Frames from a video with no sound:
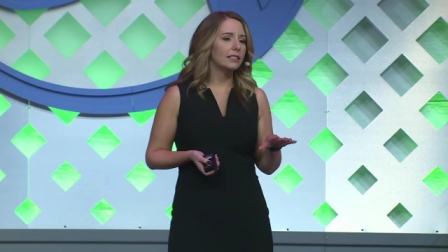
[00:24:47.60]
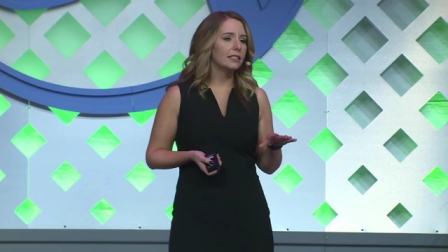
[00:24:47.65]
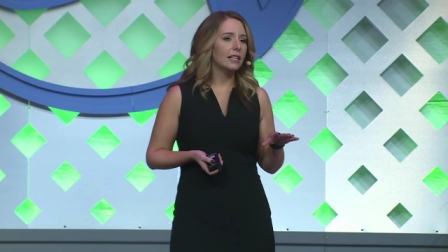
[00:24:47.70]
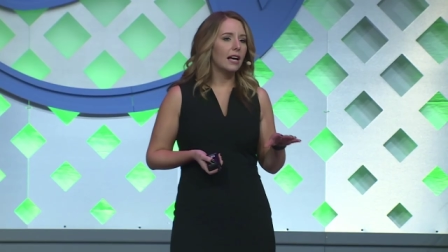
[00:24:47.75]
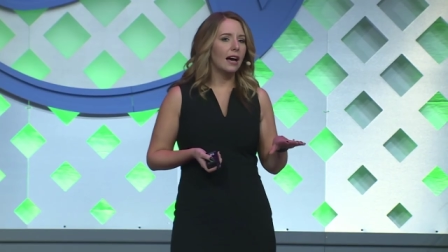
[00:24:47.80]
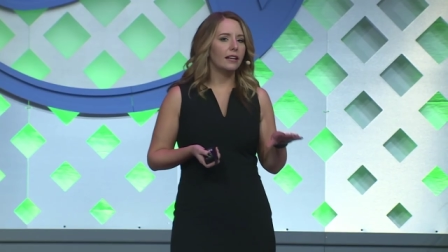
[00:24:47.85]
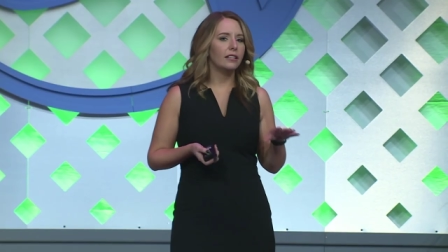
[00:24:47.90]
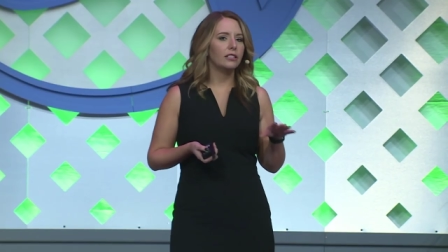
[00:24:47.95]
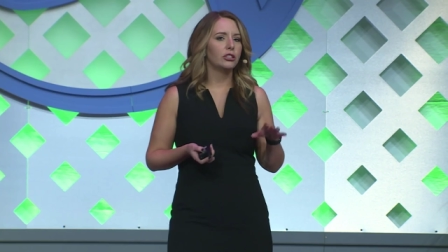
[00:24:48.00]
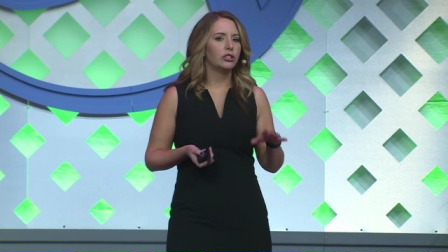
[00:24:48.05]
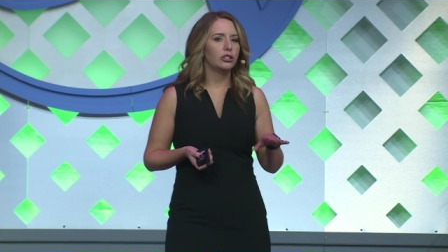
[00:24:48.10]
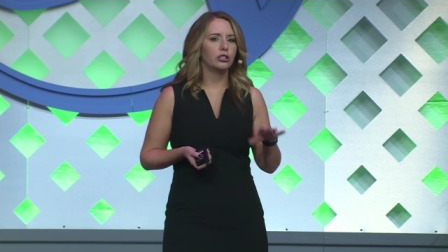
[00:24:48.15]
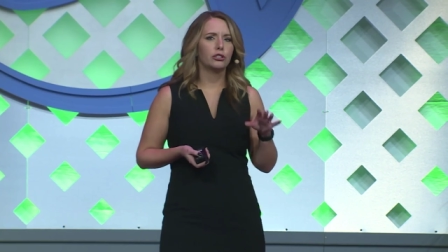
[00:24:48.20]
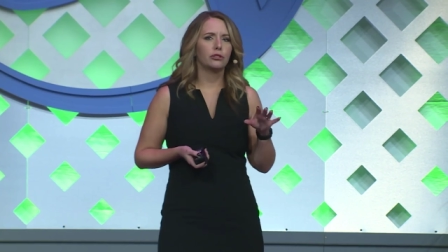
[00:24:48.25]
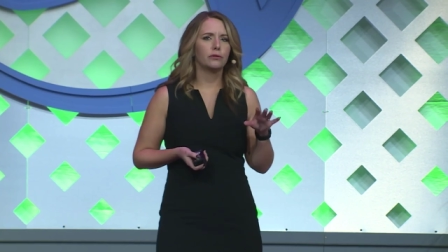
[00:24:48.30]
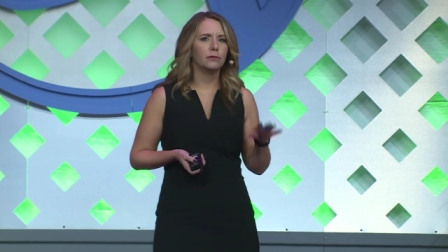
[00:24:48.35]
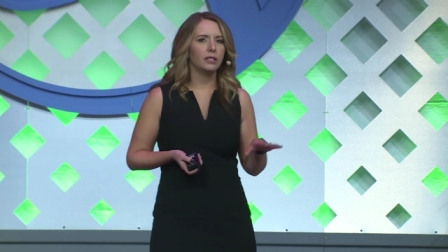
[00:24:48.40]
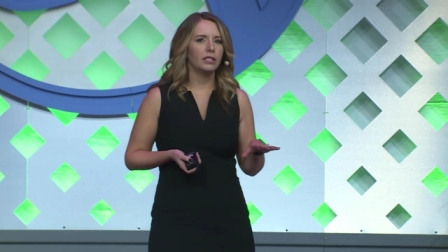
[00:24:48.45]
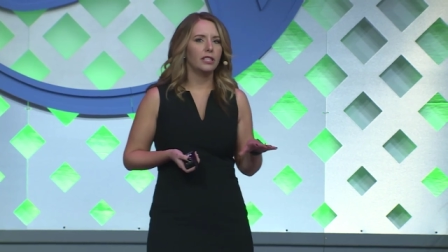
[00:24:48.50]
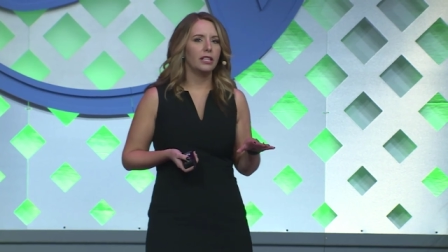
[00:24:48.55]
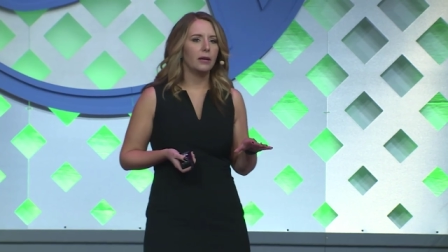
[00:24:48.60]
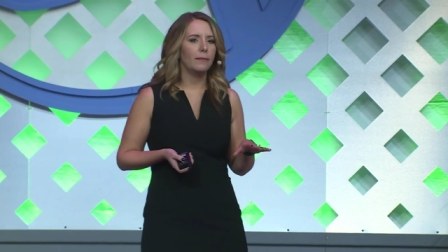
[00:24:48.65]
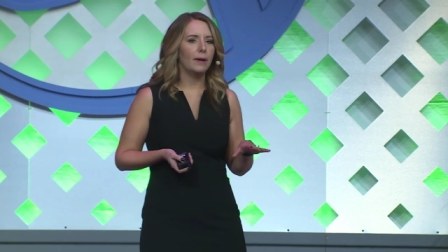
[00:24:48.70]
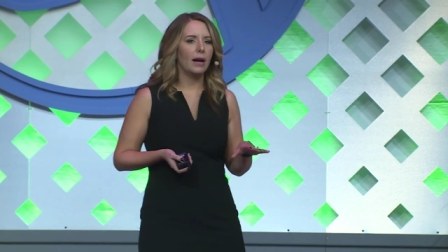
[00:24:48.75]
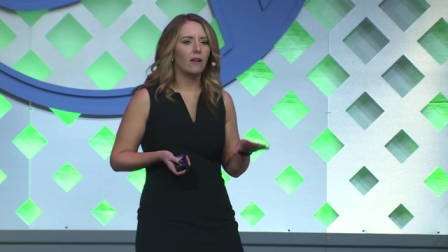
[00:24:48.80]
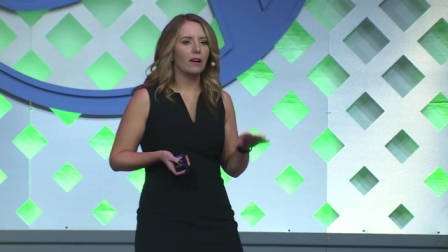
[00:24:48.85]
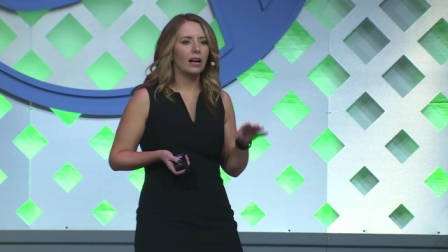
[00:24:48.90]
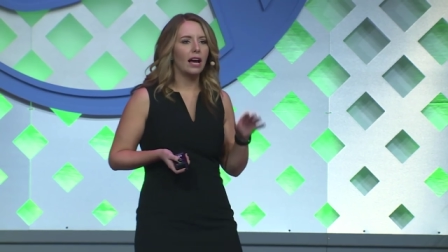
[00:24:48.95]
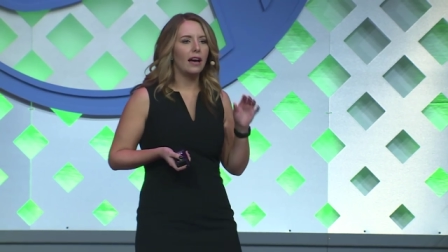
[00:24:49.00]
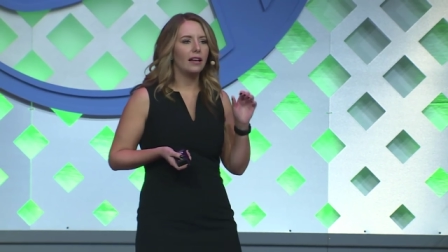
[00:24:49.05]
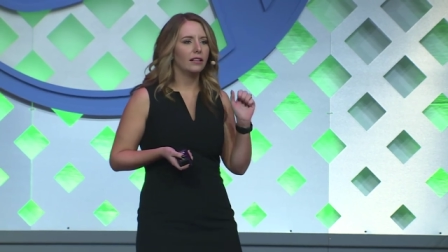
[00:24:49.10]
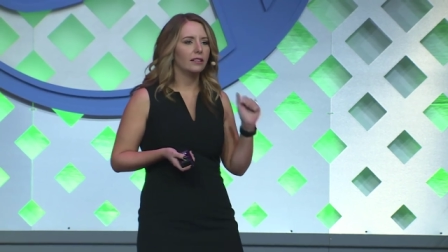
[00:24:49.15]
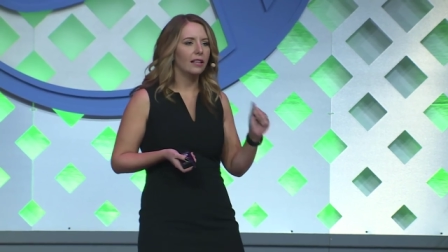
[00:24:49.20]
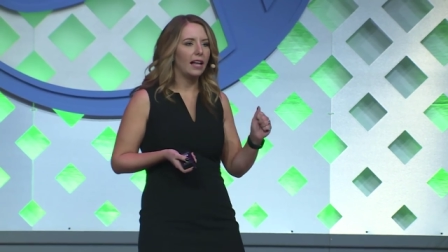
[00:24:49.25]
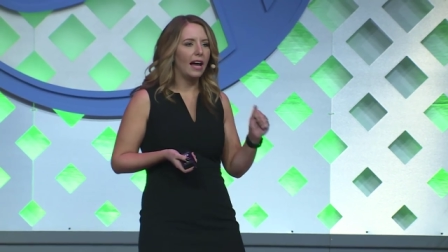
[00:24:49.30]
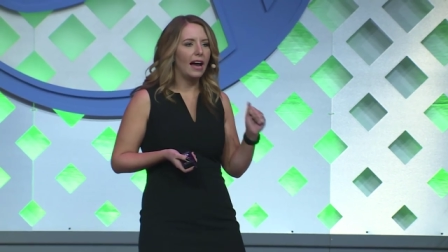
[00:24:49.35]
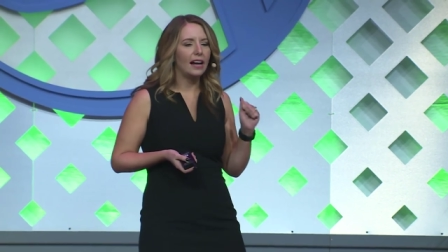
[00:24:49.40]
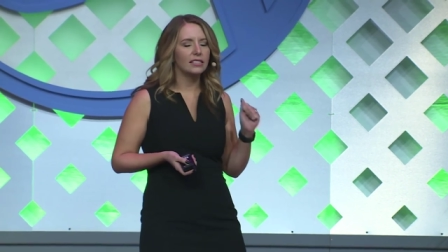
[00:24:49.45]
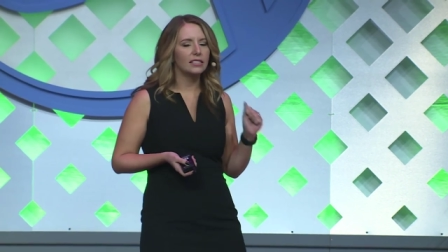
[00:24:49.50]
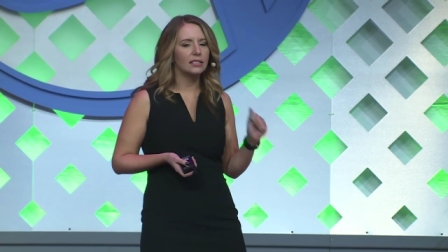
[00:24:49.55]
slide is just really about kind of
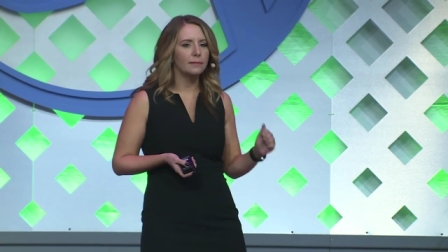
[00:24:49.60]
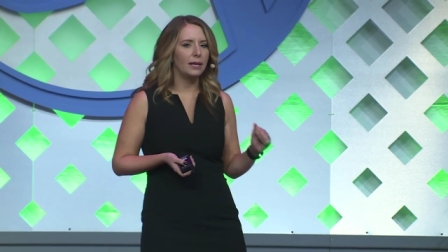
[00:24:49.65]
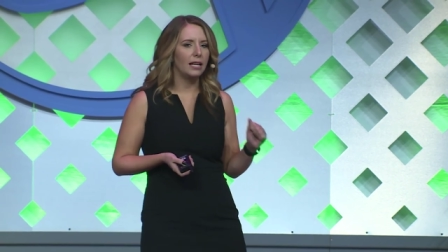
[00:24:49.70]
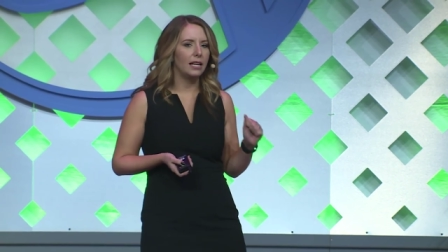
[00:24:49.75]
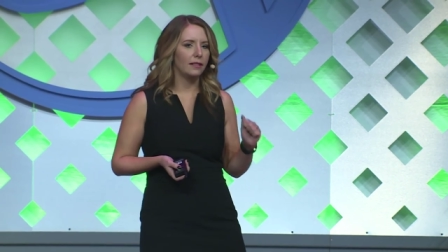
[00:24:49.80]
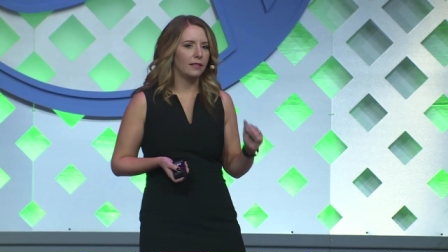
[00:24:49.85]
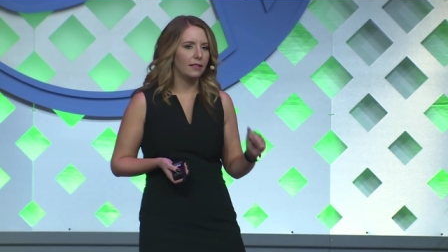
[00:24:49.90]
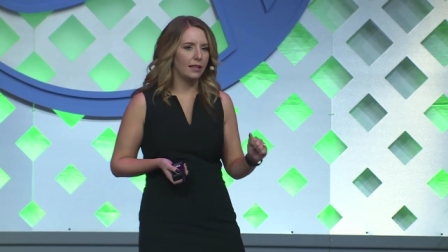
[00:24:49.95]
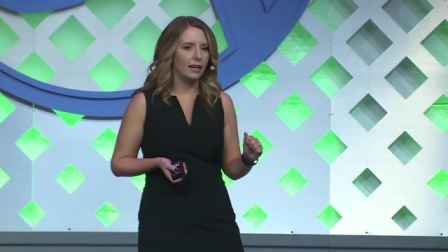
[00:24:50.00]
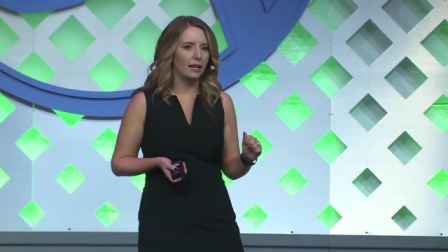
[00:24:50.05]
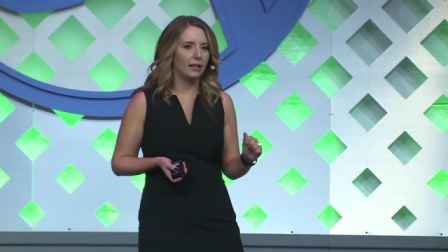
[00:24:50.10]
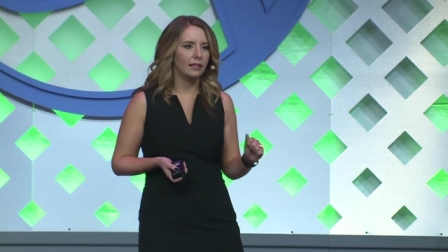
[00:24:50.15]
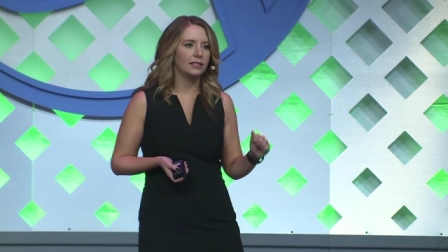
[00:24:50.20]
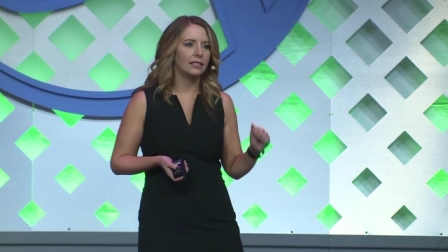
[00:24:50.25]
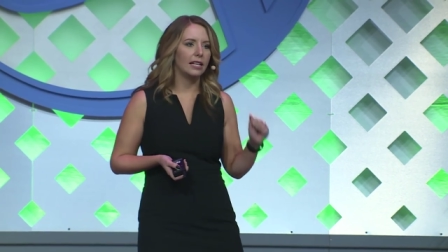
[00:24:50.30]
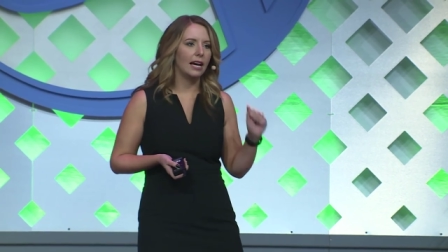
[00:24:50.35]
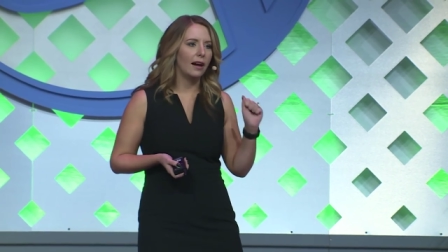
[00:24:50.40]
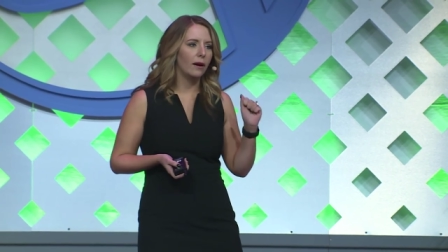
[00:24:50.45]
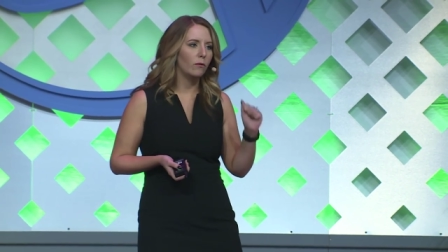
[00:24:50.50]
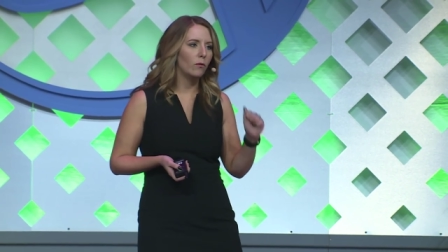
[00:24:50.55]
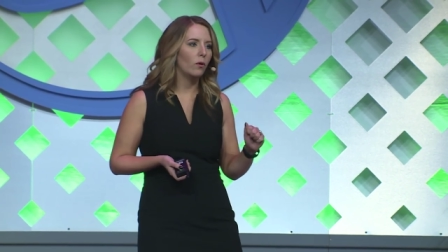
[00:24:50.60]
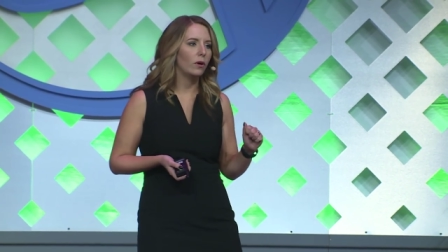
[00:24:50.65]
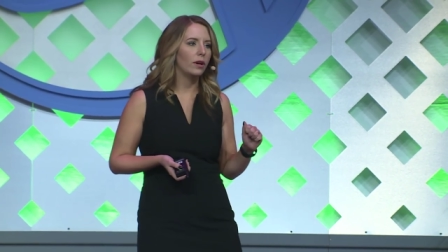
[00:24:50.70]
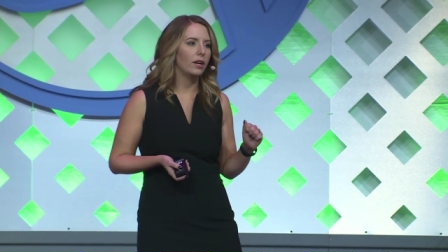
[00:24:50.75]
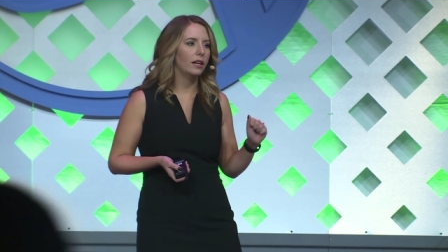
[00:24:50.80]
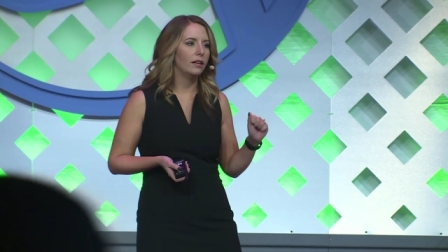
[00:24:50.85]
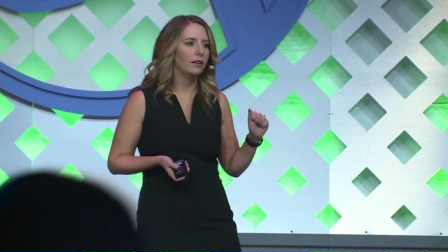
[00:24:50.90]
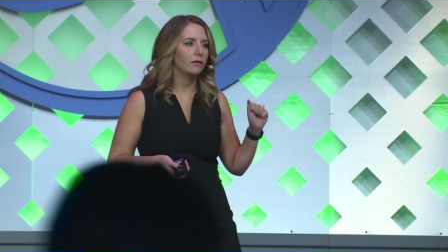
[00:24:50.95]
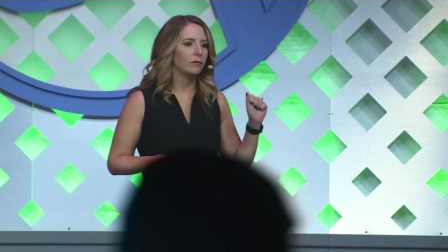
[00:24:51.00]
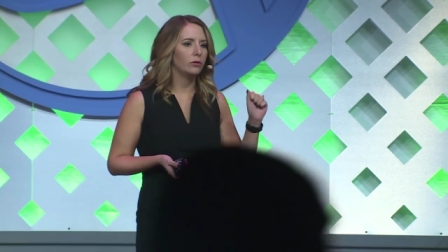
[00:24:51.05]
last minute things I wanted